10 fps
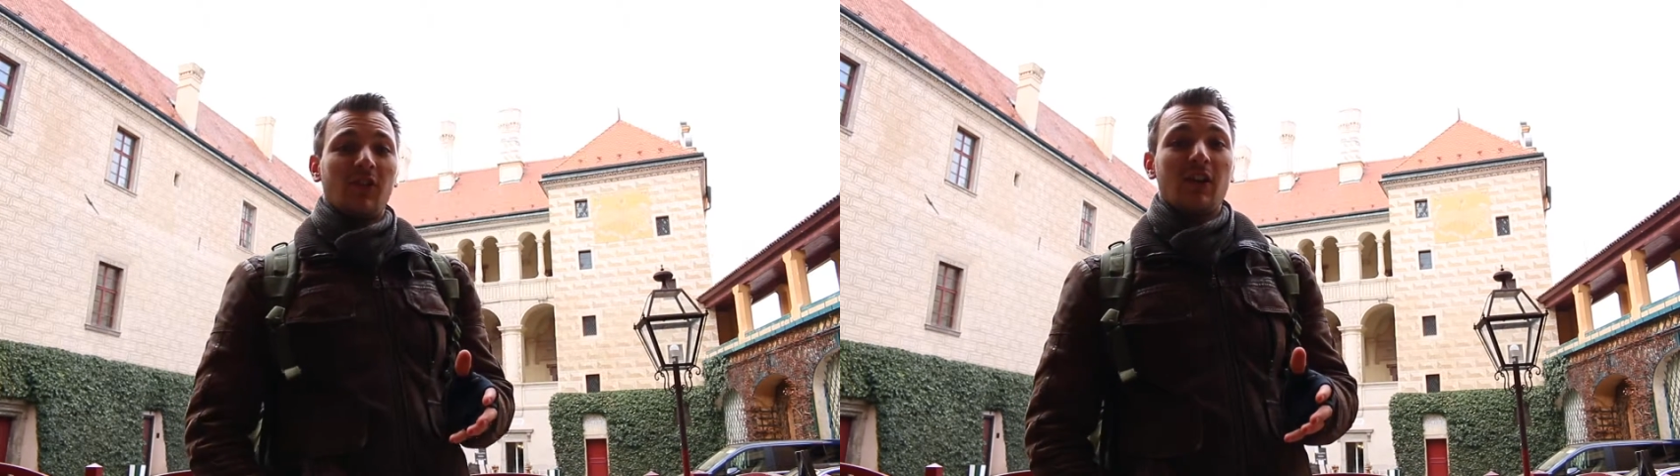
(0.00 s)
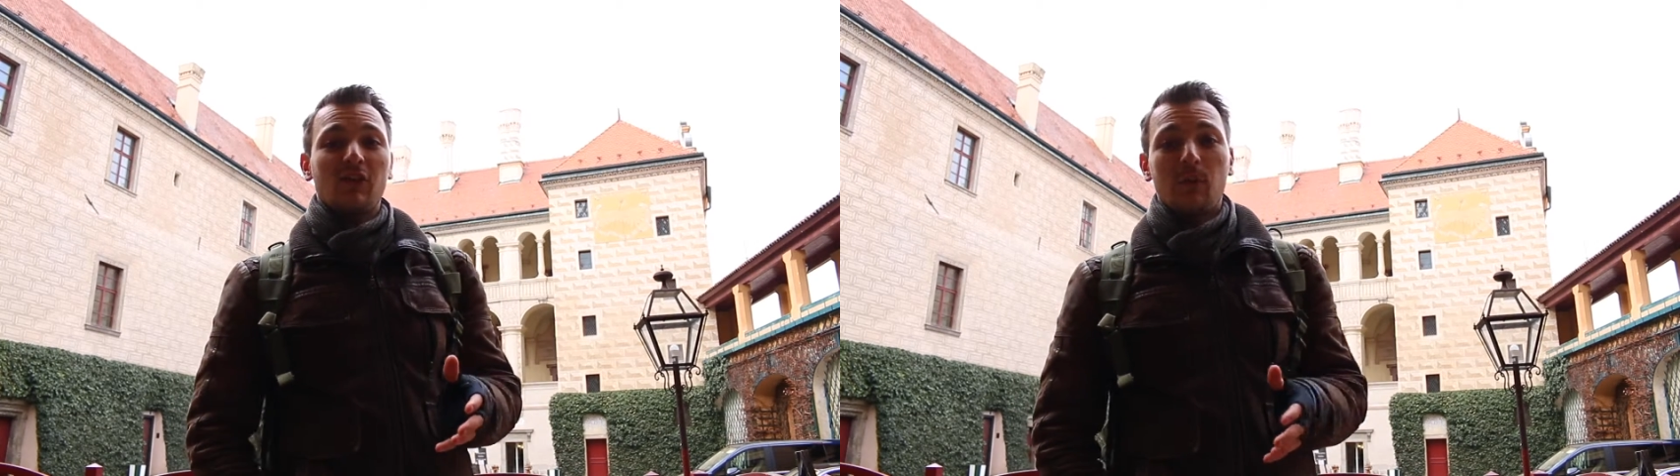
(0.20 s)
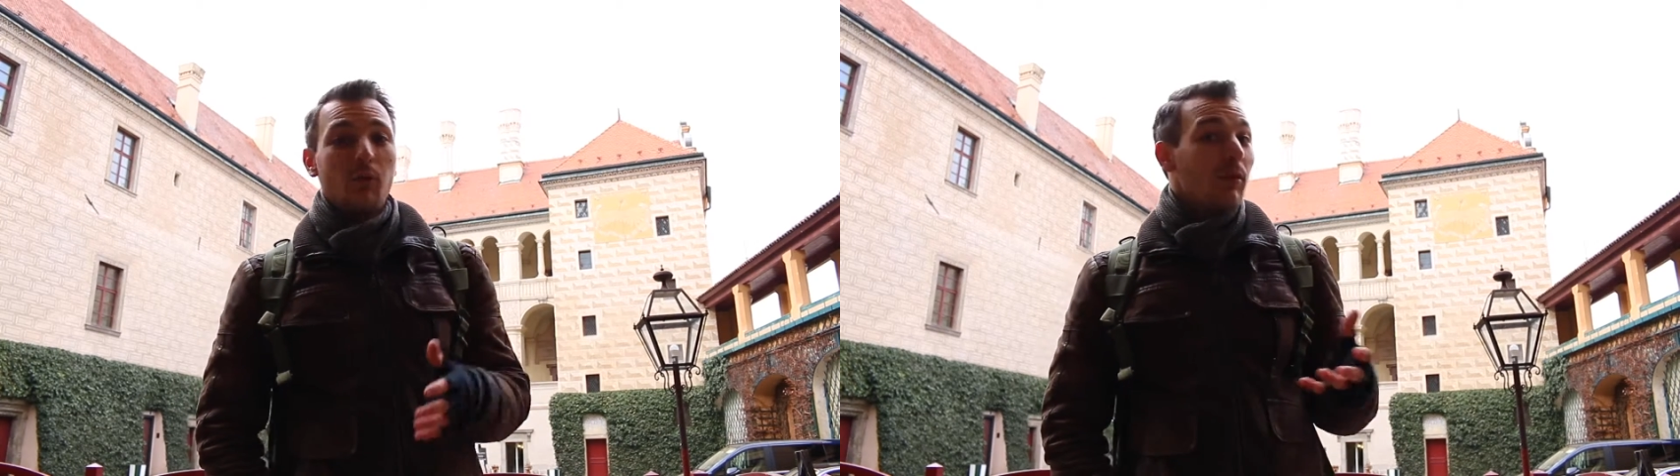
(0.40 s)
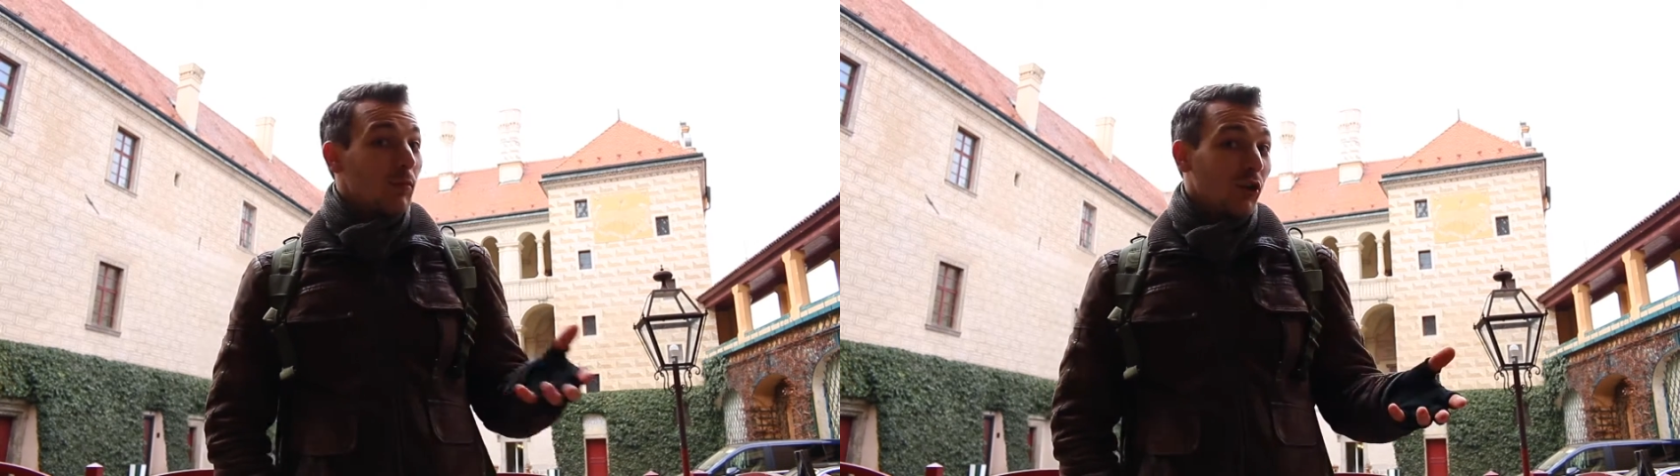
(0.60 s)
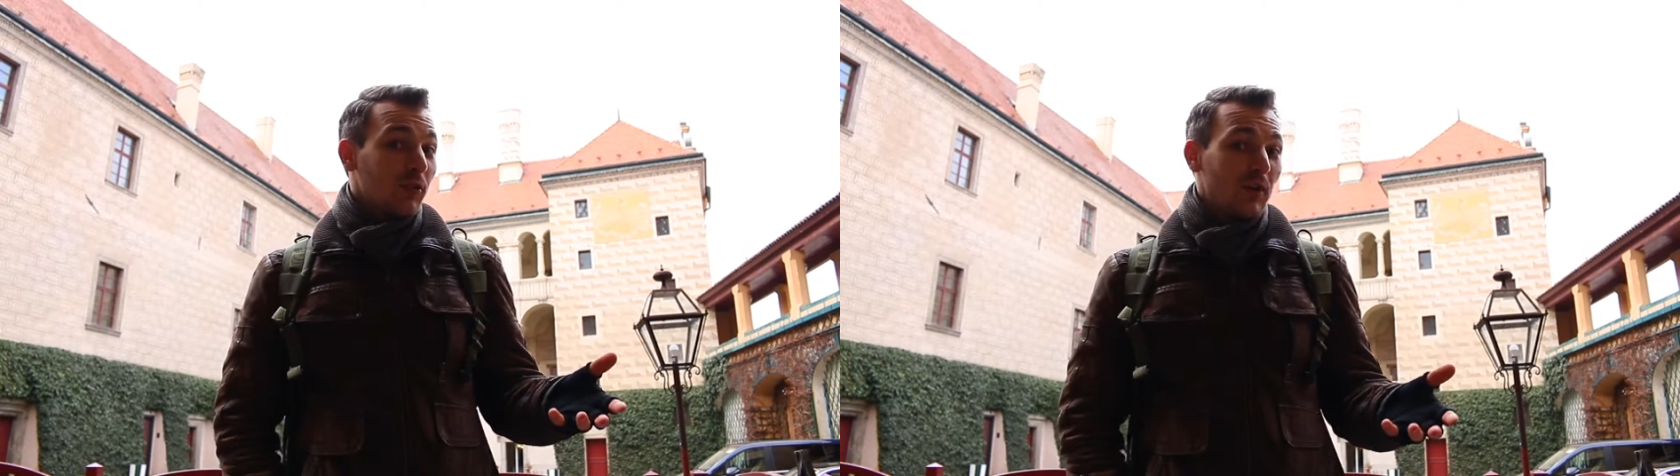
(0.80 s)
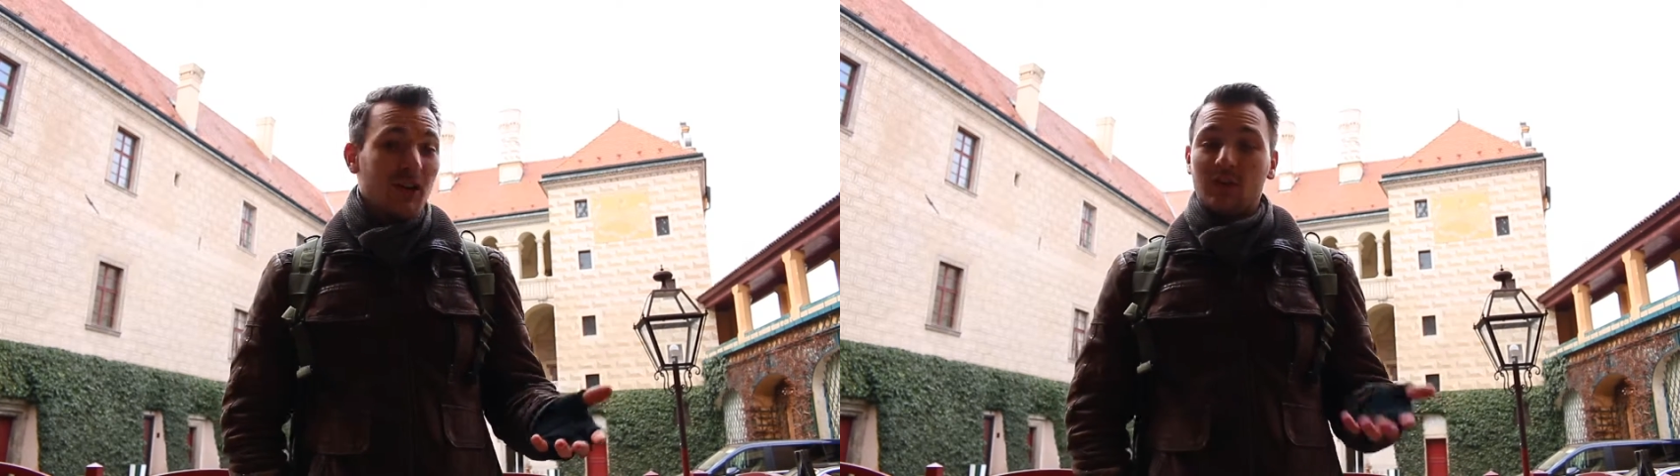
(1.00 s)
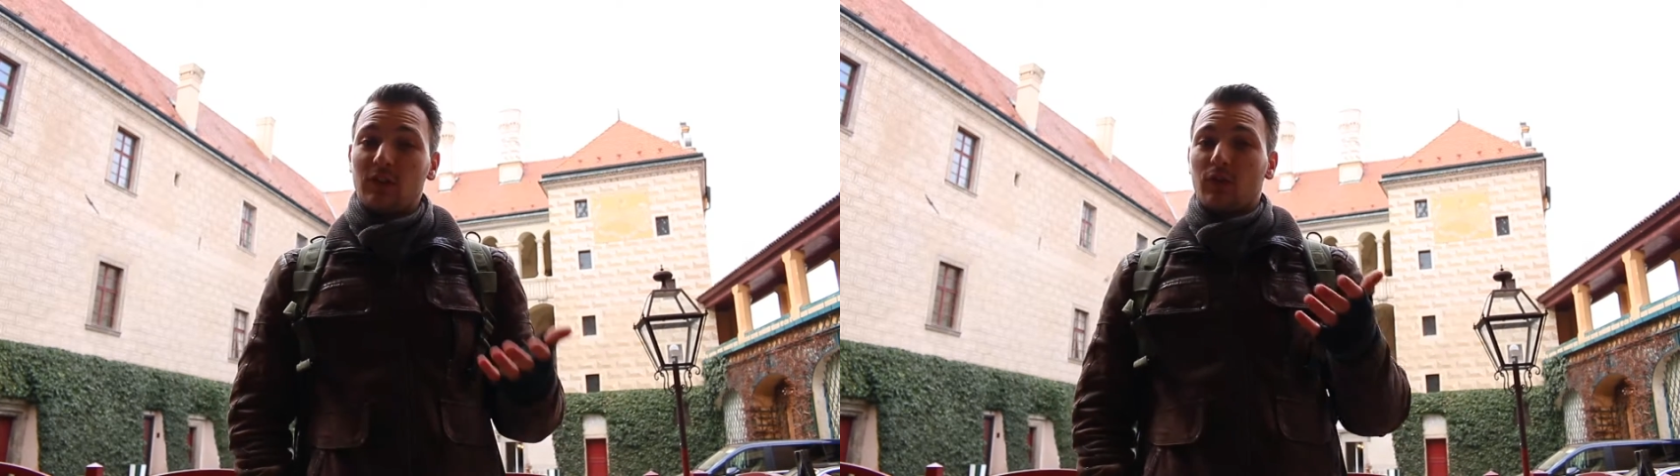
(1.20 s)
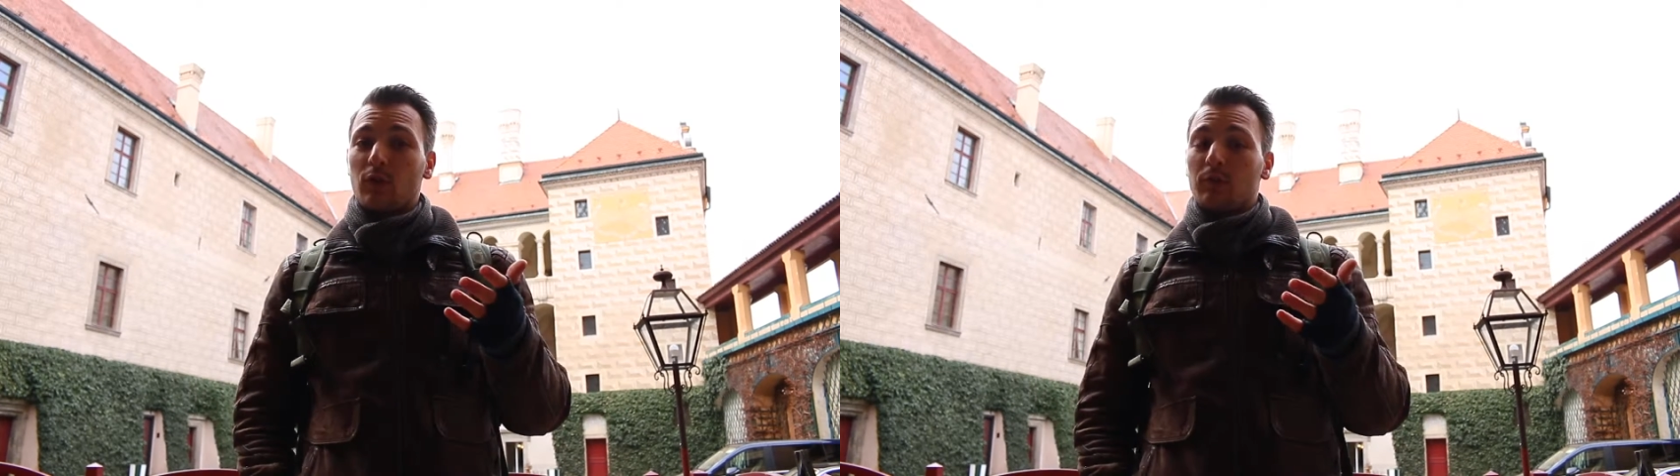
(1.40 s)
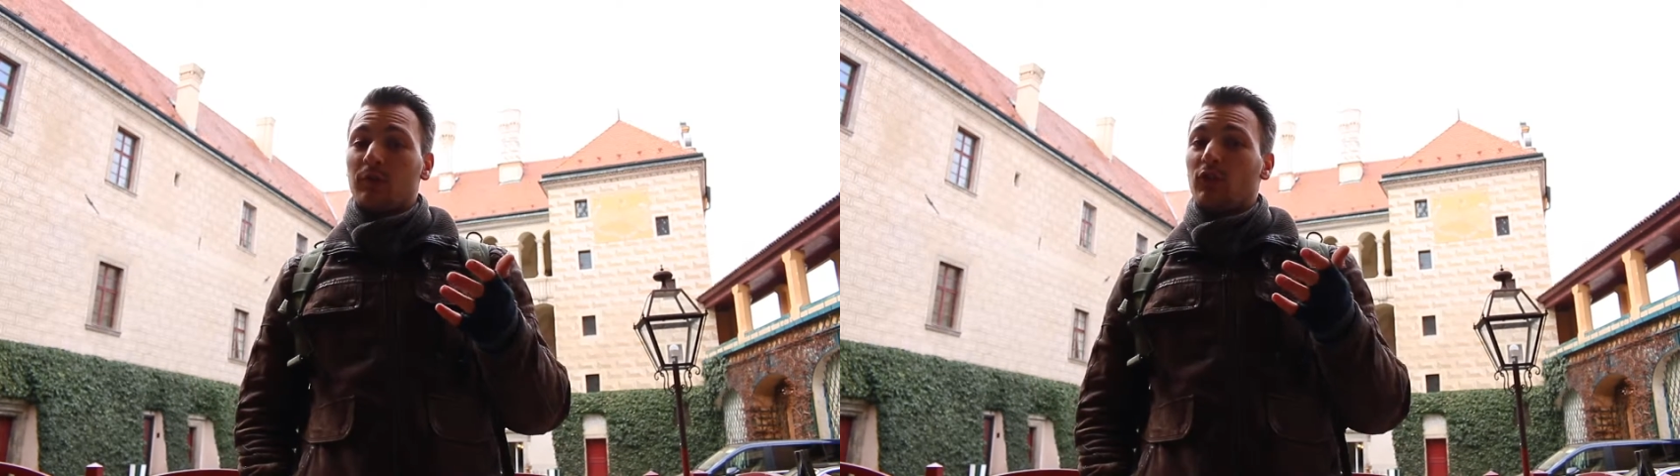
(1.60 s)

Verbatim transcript: is actually pretty modern because it's from